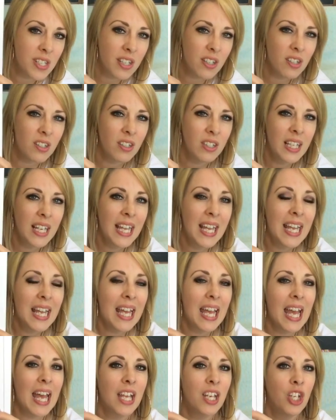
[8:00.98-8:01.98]
here,
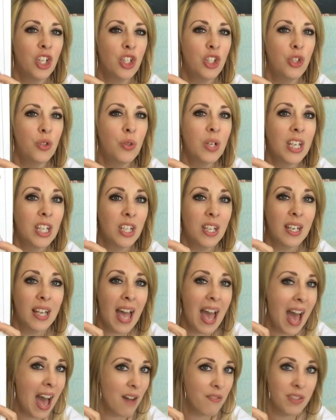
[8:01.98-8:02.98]
and you can
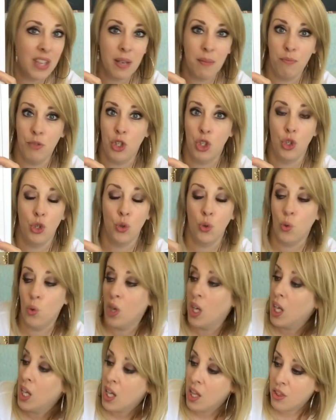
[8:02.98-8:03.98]
have them do
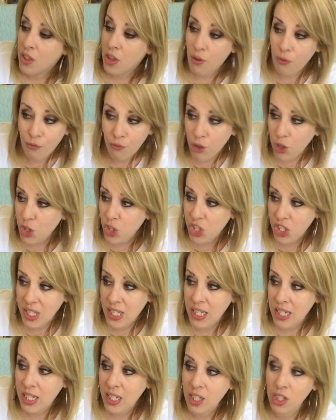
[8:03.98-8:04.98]
the first
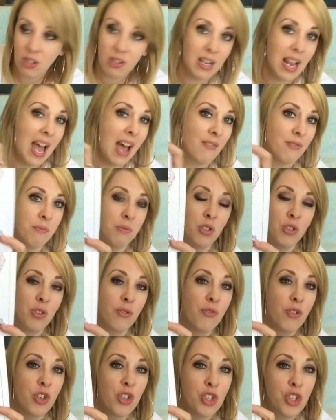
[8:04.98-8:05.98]
thing, you can have them do the
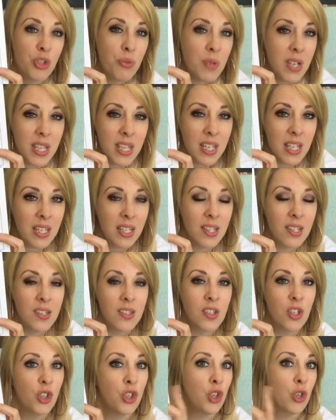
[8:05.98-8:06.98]
first 3
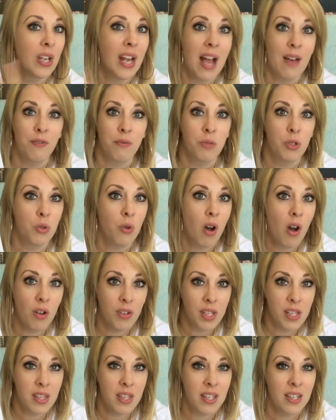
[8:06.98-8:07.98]
things, you can have them do all
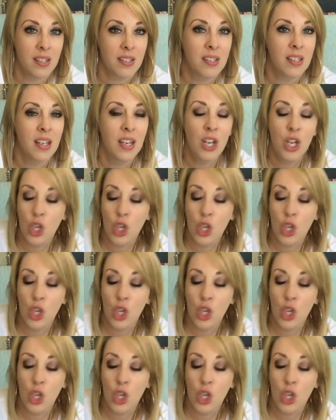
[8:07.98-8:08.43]
the things.